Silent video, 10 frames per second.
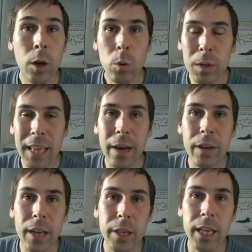without
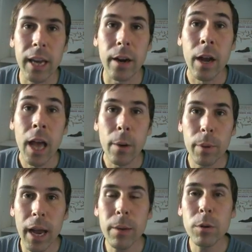healthcare. And
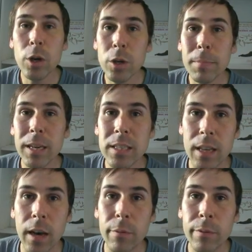when I would hurt
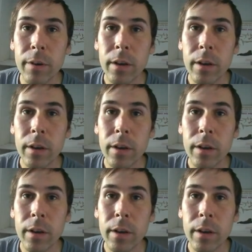myself,